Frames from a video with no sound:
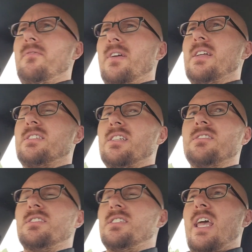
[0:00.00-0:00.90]
it's
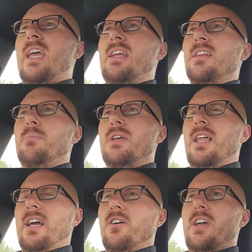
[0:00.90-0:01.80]
insane to be
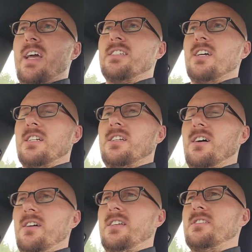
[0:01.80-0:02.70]
like, oh, yeah, he's
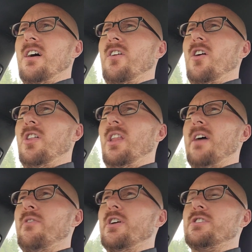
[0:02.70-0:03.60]
got all the
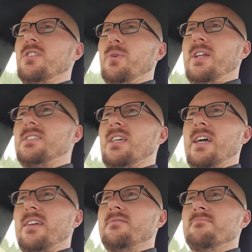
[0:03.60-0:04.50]
leverage, when it's
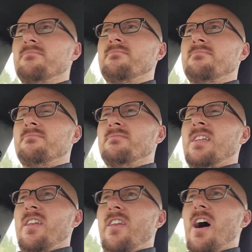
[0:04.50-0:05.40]
like,
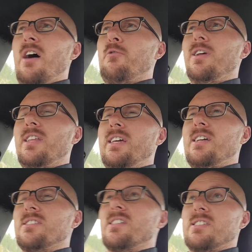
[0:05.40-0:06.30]
not really,
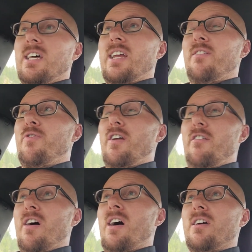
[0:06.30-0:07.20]
because it's like, if they're
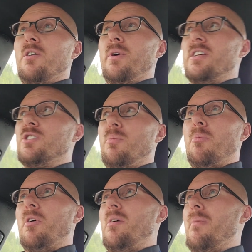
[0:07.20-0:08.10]
not going to win a Super
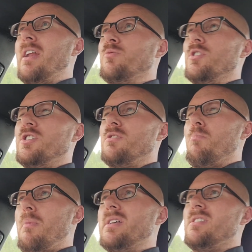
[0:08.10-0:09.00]
Bowl, they might as well just
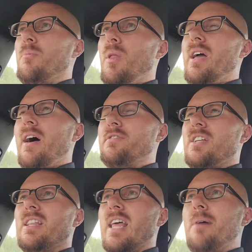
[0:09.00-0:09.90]
miss the playoffs,
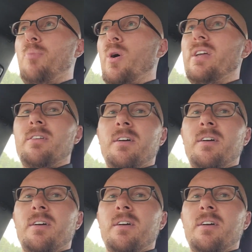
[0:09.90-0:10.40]
and at that point,